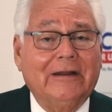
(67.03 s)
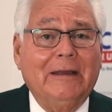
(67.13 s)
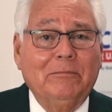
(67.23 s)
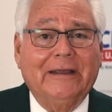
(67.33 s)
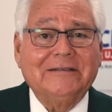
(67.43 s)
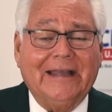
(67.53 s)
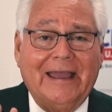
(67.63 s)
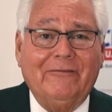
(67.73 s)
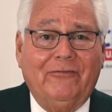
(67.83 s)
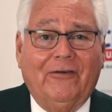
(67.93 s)
And I'm blessed to
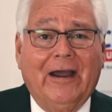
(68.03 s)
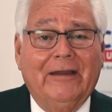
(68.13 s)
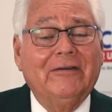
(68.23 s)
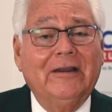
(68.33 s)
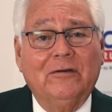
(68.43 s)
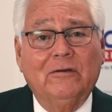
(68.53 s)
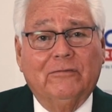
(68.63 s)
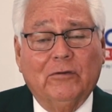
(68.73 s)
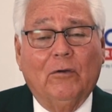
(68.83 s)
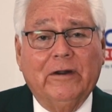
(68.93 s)
have 5 who've
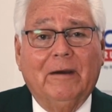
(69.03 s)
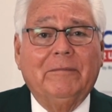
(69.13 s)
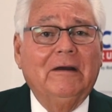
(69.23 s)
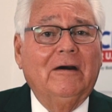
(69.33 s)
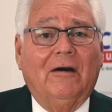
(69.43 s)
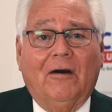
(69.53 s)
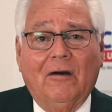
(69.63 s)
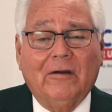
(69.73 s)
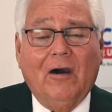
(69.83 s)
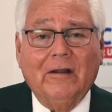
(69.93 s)
grown up,
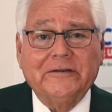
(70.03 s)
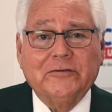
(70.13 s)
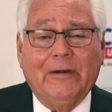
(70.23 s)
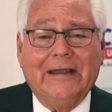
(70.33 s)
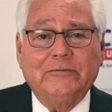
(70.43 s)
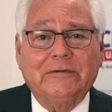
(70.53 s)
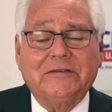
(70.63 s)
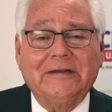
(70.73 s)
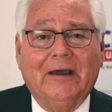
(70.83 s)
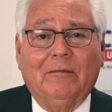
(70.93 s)
all college graduates
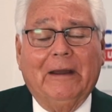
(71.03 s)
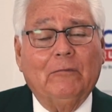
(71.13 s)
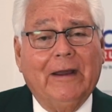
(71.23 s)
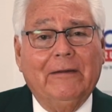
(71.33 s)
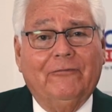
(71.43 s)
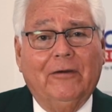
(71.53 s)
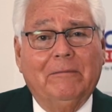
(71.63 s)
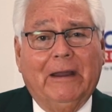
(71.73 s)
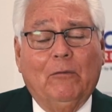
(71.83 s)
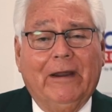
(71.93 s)
now.
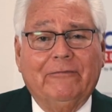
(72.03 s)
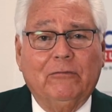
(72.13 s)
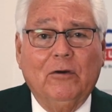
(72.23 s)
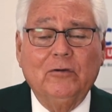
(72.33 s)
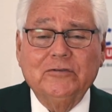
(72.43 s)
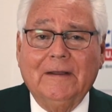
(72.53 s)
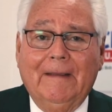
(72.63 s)
My wife Rose,